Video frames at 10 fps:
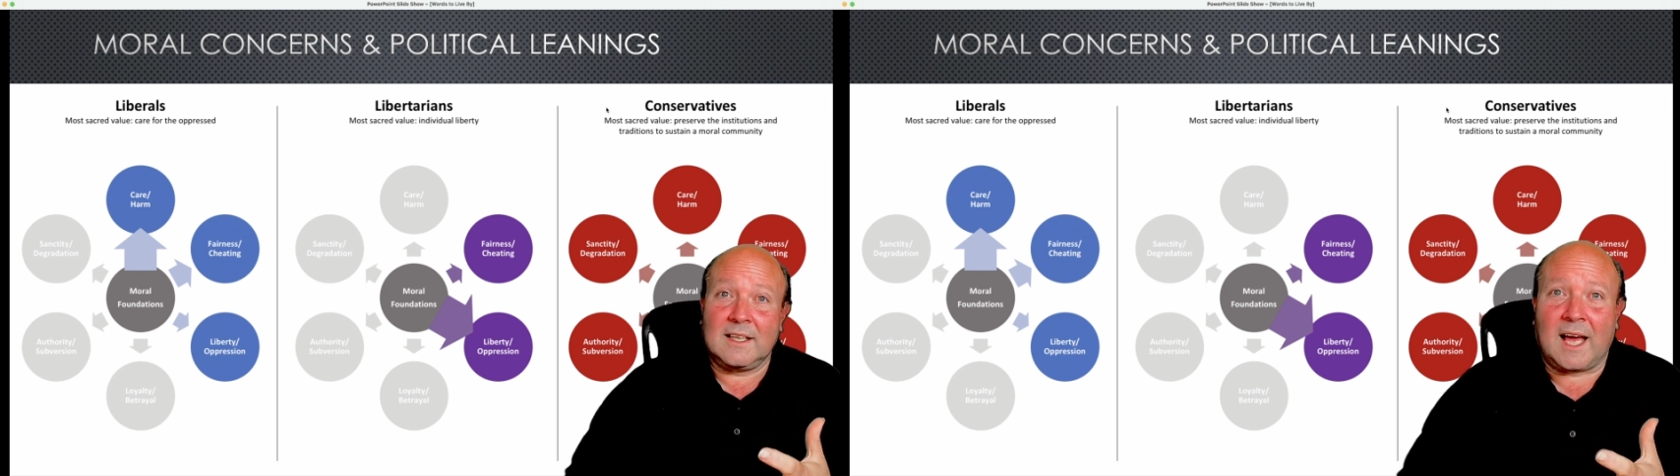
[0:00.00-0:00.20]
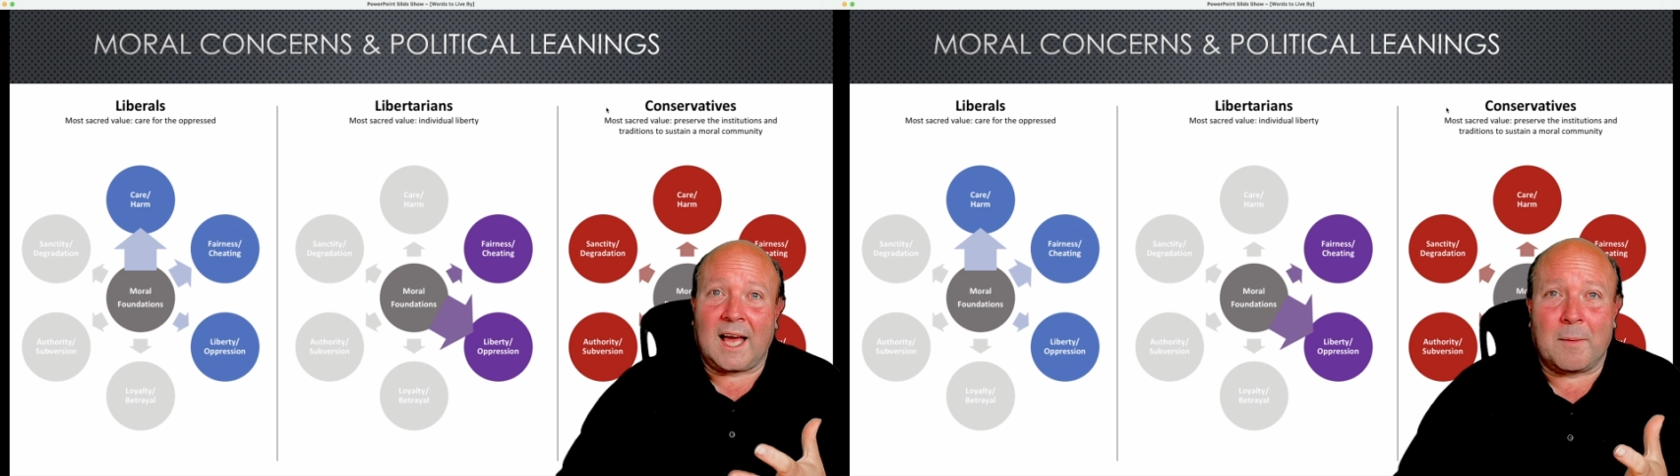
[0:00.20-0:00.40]

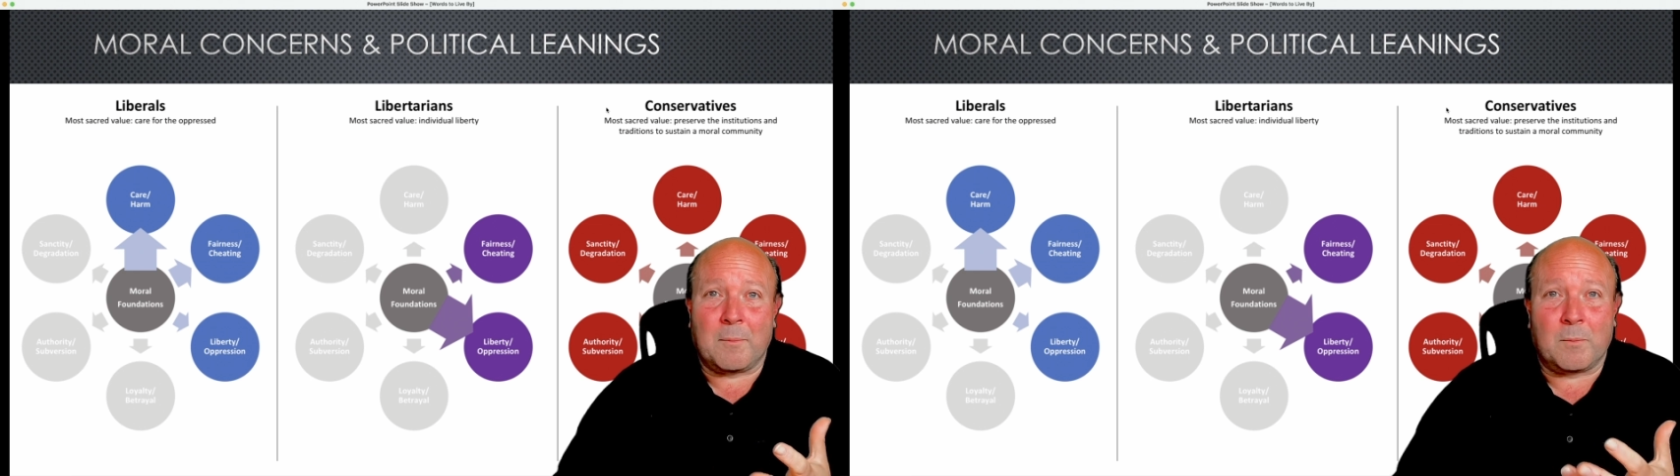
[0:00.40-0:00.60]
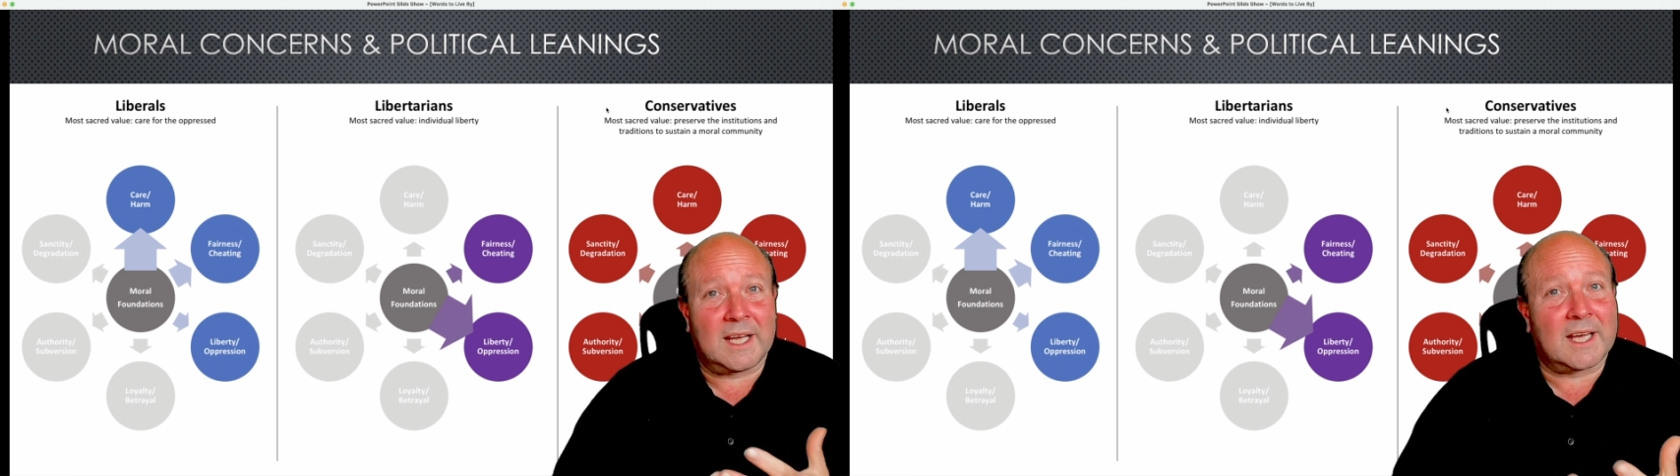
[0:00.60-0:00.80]

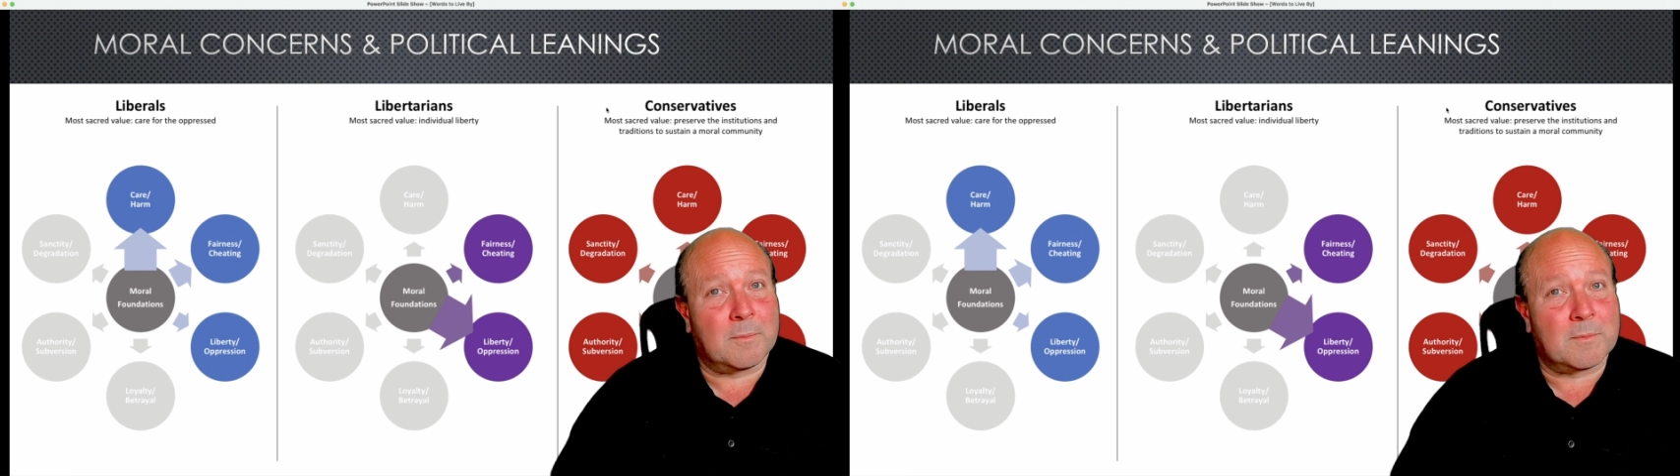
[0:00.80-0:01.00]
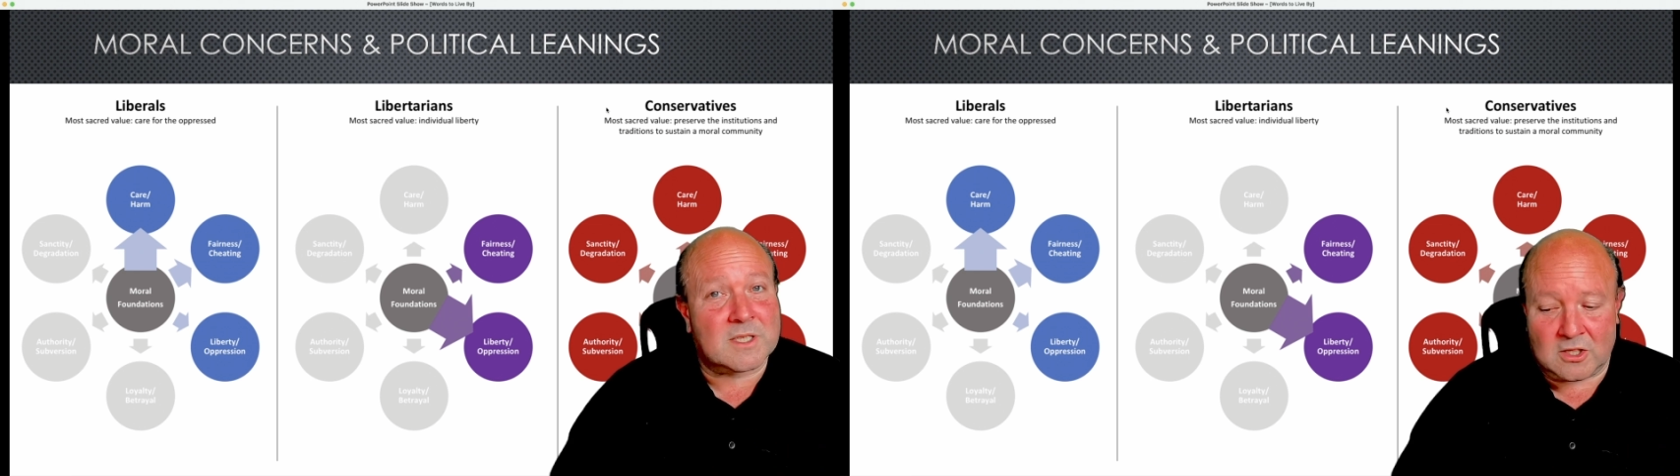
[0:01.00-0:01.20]
when it
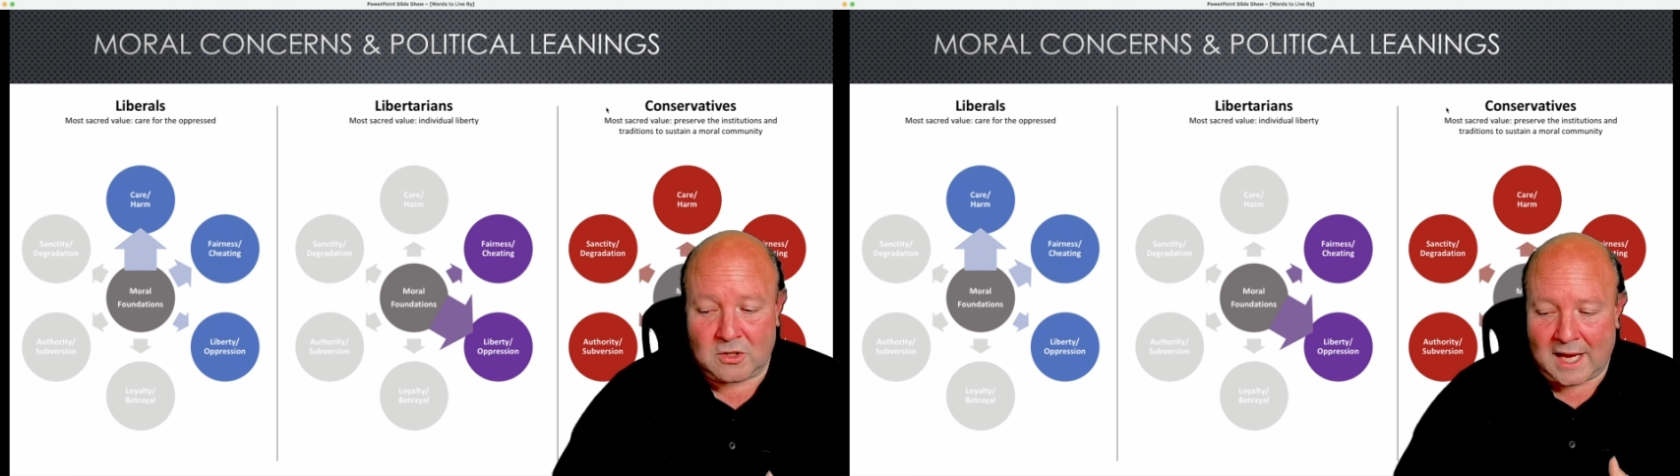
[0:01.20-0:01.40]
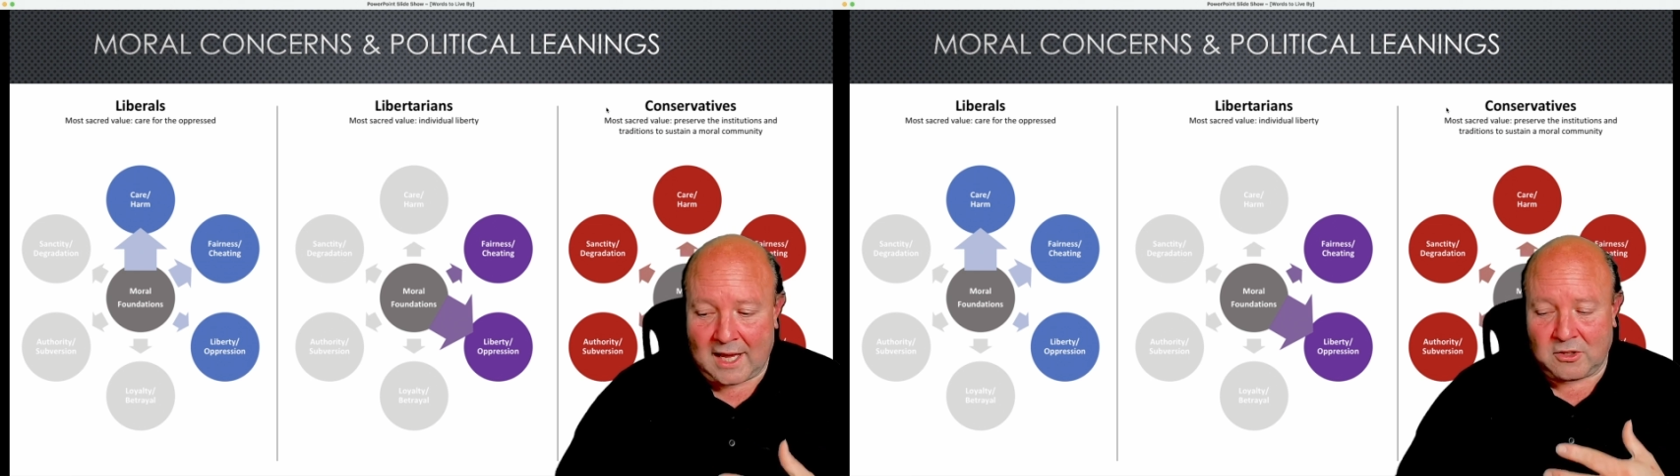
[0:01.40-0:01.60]
comes to how